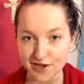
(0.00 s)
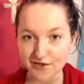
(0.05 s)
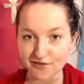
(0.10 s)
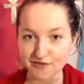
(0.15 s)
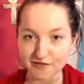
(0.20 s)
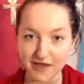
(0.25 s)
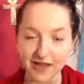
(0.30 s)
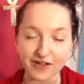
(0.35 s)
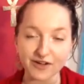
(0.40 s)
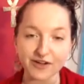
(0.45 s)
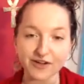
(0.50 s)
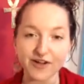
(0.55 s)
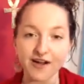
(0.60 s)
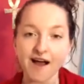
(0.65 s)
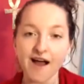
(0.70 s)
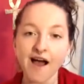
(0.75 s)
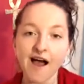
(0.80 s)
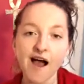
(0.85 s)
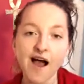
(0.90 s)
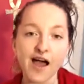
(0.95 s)
Michael.
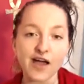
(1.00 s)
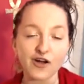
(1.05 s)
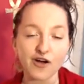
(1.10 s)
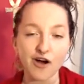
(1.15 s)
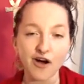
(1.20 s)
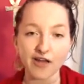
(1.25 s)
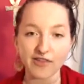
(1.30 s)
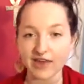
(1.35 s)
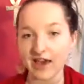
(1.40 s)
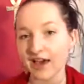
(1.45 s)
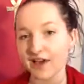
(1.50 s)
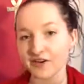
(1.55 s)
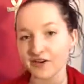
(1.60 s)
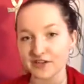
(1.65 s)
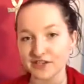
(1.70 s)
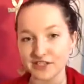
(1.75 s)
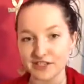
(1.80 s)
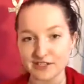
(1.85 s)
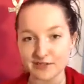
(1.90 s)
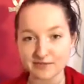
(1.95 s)
I call that
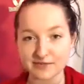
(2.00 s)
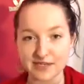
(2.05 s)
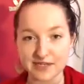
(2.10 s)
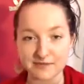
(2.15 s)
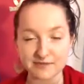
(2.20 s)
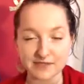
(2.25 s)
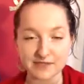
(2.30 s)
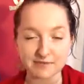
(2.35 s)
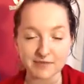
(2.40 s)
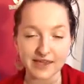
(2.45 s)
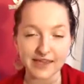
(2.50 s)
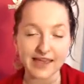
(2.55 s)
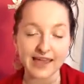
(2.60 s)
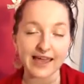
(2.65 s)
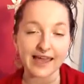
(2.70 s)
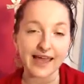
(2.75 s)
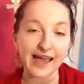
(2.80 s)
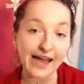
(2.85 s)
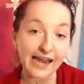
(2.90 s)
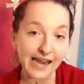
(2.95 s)
energy sometimes
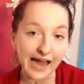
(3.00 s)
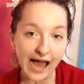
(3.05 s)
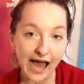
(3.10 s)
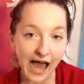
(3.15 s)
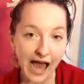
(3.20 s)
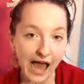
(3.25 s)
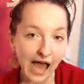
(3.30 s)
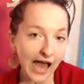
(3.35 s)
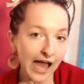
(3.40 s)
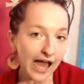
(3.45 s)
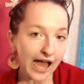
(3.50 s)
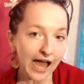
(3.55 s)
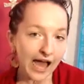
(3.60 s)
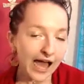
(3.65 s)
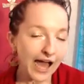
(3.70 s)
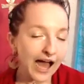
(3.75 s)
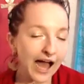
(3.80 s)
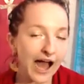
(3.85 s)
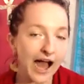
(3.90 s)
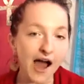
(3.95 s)
Michaela.
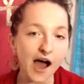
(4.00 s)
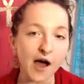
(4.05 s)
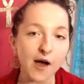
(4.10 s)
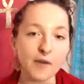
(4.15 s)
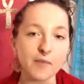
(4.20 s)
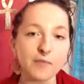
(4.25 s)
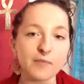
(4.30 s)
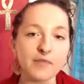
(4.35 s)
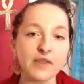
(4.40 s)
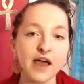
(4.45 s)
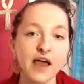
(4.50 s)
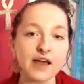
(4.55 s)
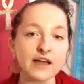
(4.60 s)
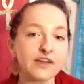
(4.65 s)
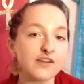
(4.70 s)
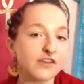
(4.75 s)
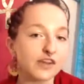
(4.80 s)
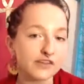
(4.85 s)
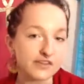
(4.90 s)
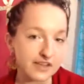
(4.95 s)
And
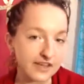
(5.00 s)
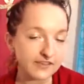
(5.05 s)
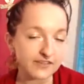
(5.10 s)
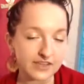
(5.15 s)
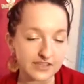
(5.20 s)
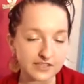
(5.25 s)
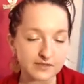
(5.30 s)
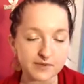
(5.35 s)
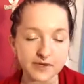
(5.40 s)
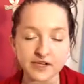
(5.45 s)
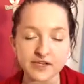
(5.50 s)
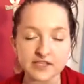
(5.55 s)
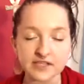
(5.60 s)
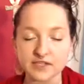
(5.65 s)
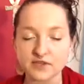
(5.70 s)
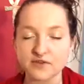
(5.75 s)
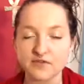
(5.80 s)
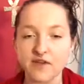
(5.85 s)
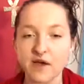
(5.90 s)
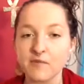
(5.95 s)
I've experienced
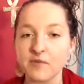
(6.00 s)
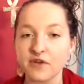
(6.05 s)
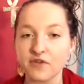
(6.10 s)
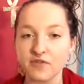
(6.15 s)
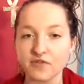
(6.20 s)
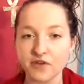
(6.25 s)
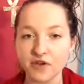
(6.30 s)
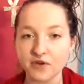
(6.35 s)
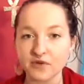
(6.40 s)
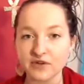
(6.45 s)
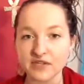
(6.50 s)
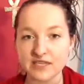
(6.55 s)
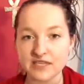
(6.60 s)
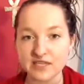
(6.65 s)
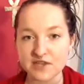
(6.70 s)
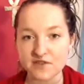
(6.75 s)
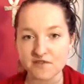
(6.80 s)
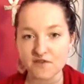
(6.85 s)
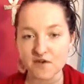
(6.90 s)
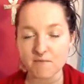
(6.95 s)
a feminine
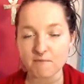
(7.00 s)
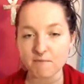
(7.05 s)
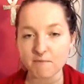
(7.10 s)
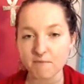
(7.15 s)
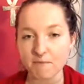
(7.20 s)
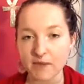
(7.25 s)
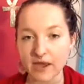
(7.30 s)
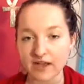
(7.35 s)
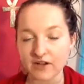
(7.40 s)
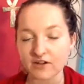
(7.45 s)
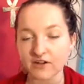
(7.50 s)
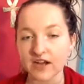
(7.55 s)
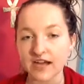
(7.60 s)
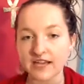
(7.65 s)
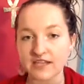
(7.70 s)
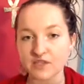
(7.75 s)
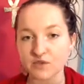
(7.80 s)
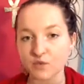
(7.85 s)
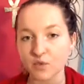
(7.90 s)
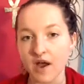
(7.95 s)
frequency from Michael
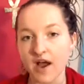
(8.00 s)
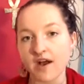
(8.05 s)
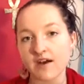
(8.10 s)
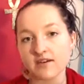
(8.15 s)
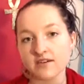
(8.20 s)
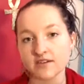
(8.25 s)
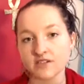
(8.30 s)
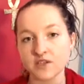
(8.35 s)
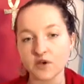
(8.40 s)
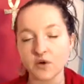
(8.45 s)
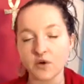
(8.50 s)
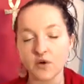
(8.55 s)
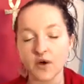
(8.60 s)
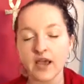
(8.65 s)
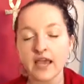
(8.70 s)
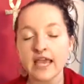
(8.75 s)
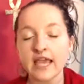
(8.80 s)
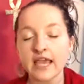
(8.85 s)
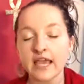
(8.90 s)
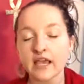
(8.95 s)
as well. So
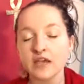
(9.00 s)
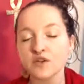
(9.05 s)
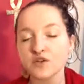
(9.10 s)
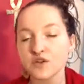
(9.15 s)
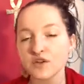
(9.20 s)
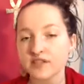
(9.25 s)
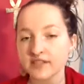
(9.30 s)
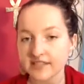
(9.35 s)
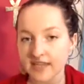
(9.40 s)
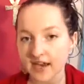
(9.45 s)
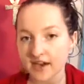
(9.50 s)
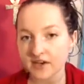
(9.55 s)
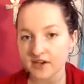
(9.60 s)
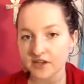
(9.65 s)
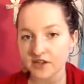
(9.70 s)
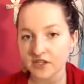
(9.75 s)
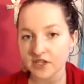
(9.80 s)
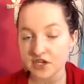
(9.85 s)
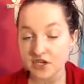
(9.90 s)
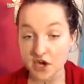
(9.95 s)
angels
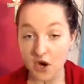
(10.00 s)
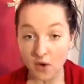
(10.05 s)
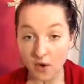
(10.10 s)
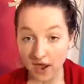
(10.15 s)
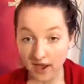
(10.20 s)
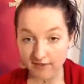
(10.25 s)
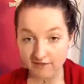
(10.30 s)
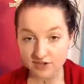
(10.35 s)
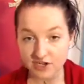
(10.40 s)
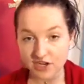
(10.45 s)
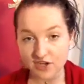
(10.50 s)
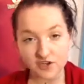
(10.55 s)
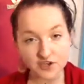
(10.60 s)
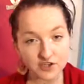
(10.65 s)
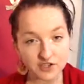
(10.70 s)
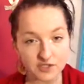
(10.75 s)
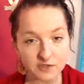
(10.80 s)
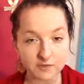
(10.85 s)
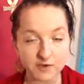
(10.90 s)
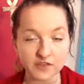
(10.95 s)
technically don't have
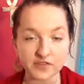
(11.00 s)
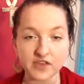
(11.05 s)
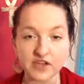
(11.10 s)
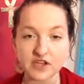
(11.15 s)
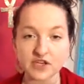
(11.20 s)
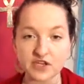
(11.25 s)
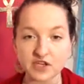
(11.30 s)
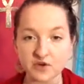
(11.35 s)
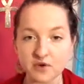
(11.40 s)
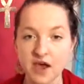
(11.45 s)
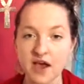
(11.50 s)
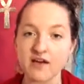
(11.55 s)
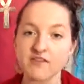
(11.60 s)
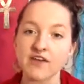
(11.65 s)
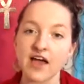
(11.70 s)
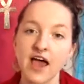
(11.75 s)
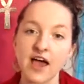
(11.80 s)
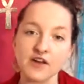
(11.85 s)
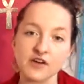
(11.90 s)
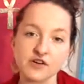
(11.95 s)
genders, but they do have
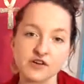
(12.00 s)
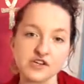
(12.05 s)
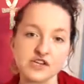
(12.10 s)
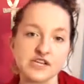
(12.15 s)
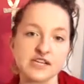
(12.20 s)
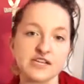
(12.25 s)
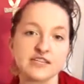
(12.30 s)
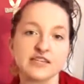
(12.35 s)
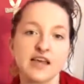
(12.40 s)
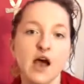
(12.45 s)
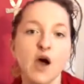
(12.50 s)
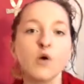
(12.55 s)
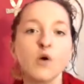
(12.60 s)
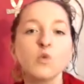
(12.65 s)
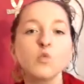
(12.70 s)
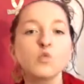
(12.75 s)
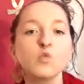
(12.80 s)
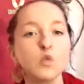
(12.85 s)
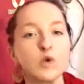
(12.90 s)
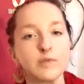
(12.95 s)
energies that
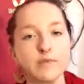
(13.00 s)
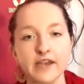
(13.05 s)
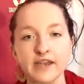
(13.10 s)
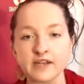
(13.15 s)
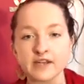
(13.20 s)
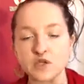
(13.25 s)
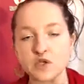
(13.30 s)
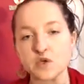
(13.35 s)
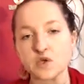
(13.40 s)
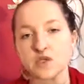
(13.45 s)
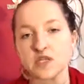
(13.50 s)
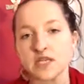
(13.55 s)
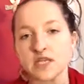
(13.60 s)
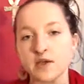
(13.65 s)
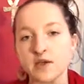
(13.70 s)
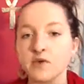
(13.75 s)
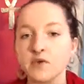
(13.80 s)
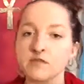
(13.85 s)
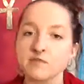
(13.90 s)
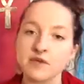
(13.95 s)
we might
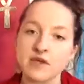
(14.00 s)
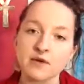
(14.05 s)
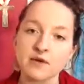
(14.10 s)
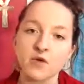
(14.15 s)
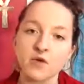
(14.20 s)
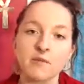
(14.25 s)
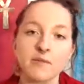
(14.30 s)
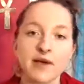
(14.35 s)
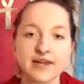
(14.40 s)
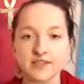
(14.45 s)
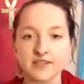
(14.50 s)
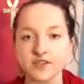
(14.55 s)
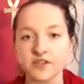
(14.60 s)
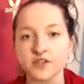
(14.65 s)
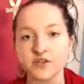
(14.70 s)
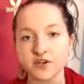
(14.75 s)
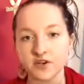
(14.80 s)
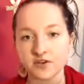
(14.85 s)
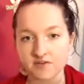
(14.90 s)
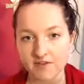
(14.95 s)
associate with being more
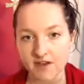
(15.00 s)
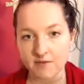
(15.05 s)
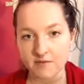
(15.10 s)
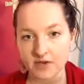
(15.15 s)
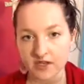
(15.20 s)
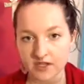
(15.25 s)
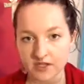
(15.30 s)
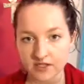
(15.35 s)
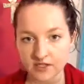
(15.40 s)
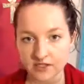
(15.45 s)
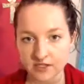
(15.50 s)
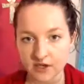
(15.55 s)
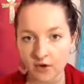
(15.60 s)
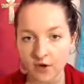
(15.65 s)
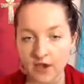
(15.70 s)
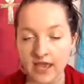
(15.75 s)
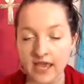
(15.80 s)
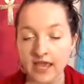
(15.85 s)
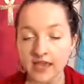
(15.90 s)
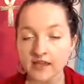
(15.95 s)
masculine or feminine. So
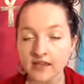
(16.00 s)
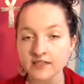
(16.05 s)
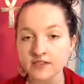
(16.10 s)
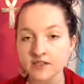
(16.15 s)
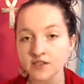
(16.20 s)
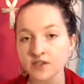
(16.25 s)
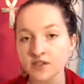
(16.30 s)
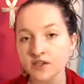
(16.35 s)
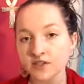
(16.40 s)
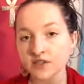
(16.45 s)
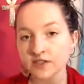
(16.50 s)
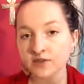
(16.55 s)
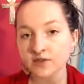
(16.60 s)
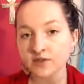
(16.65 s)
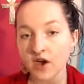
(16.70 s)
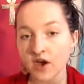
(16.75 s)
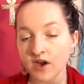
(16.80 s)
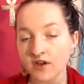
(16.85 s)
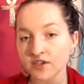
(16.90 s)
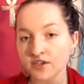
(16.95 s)
this is also
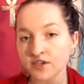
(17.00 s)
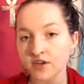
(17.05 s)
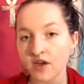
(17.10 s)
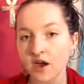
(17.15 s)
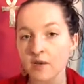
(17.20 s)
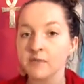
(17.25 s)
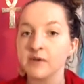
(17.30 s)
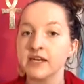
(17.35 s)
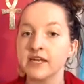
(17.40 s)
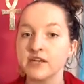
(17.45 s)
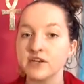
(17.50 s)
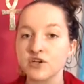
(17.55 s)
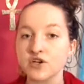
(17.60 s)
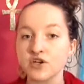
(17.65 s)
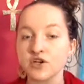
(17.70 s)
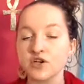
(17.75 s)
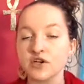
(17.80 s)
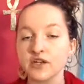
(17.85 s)
non-denominational,